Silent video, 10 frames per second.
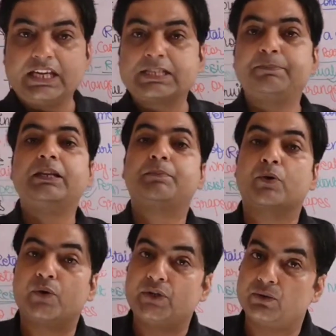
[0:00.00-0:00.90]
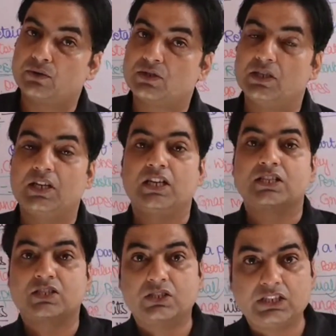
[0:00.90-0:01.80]
is being produced.
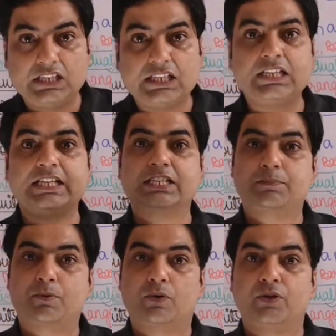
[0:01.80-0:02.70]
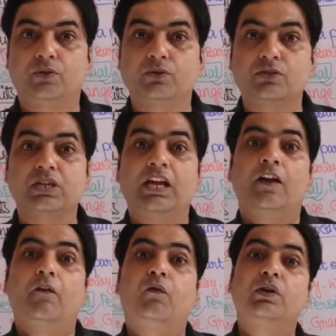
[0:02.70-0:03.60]
Seed is produced
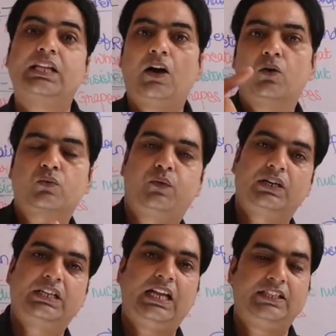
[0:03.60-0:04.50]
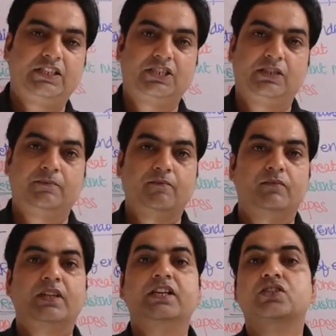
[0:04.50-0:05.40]
without fertilization,
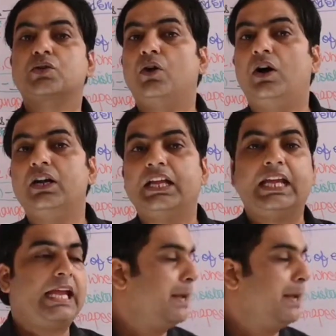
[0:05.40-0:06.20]
is called